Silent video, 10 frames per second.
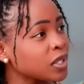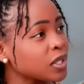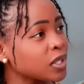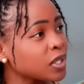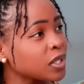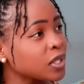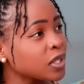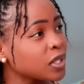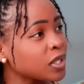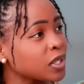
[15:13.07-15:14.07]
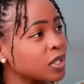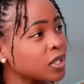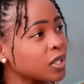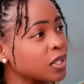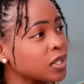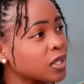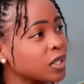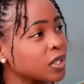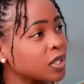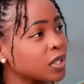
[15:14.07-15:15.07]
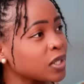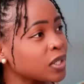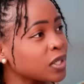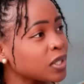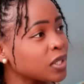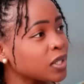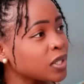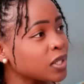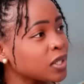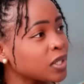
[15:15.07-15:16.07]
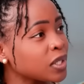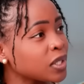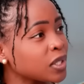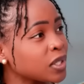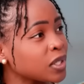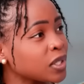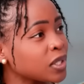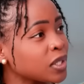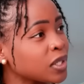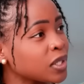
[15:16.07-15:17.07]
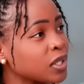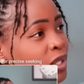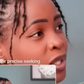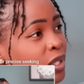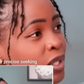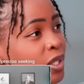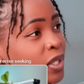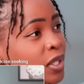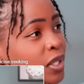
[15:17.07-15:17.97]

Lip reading: (not speaking)